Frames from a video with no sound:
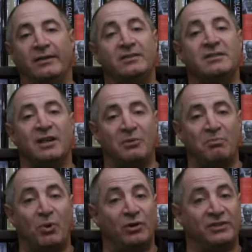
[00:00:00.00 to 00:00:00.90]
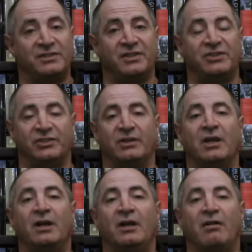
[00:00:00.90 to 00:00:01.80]
This is an important decision.
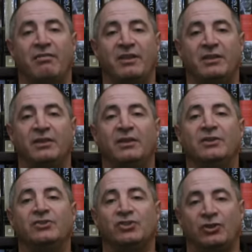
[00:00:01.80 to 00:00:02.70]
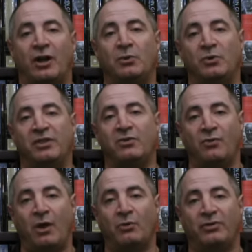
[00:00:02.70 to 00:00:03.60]
The start with
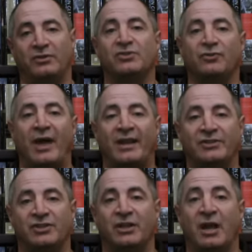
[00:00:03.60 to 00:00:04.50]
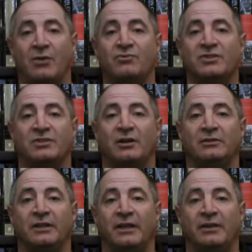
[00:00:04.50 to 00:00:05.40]
growth strategy can
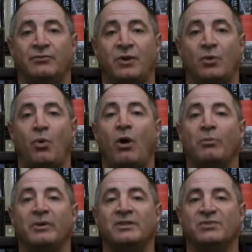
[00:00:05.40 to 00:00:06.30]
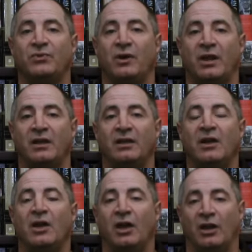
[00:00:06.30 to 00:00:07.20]
result in requirements for a
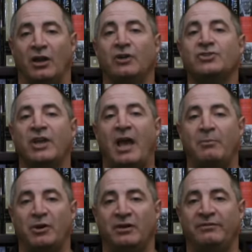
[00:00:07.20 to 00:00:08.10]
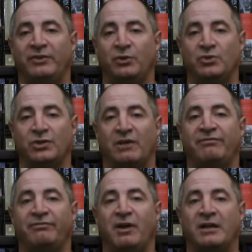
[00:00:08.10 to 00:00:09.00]
large capital infusion up
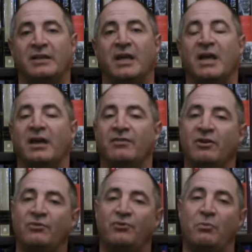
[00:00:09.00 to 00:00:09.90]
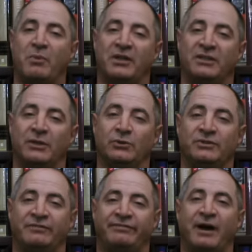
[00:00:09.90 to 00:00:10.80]
front and therefore may dilute
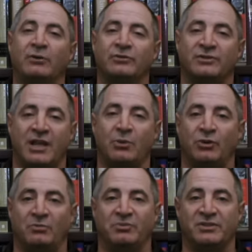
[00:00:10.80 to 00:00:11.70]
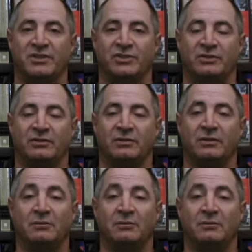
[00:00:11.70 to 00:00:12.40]
the founder's equity position.